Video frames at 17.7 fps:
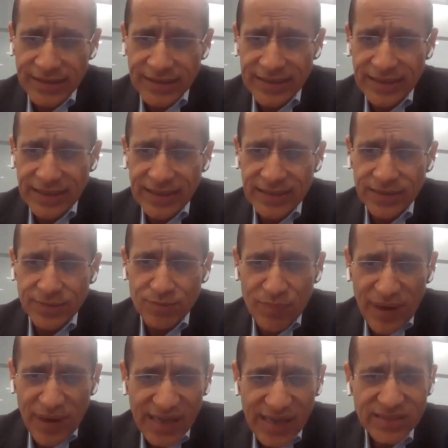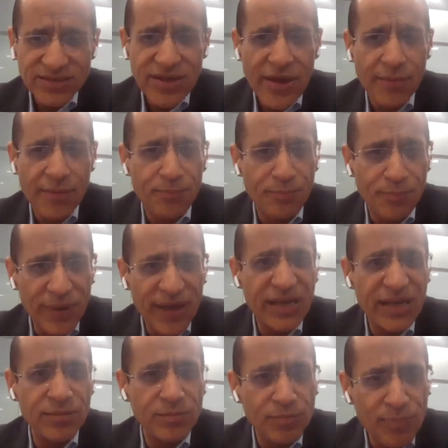it makes a
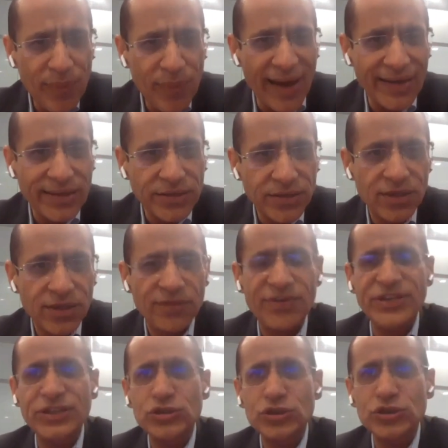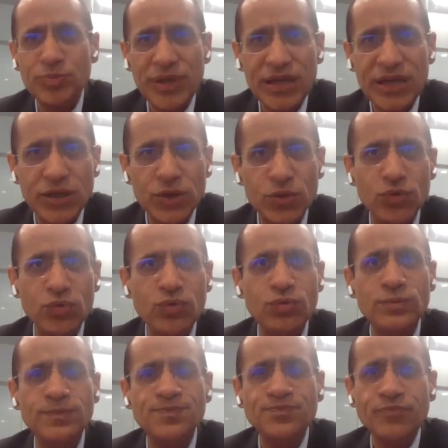big impact when you speak
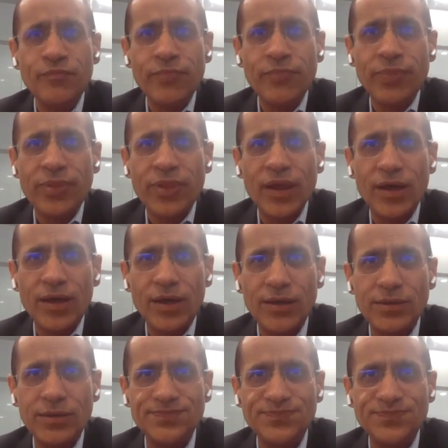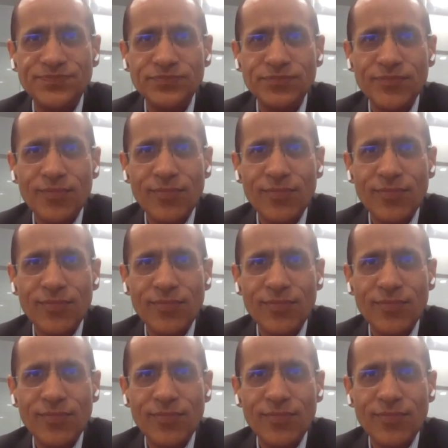to an